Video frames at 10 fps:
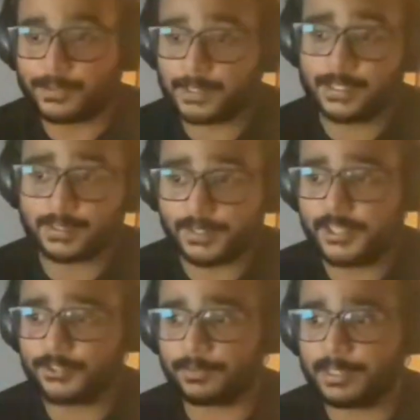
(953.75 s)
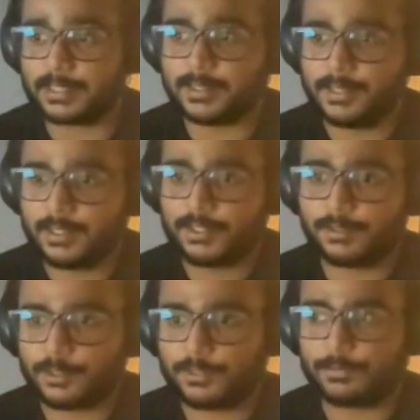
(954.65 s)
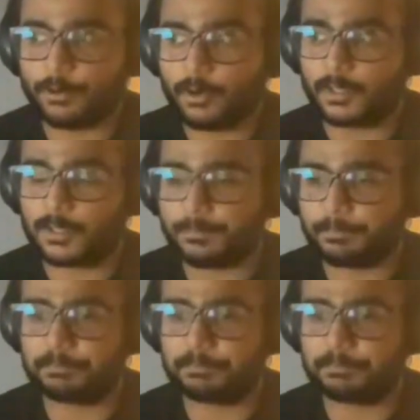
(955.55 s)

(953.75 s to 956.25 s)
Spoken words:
even layer threes built for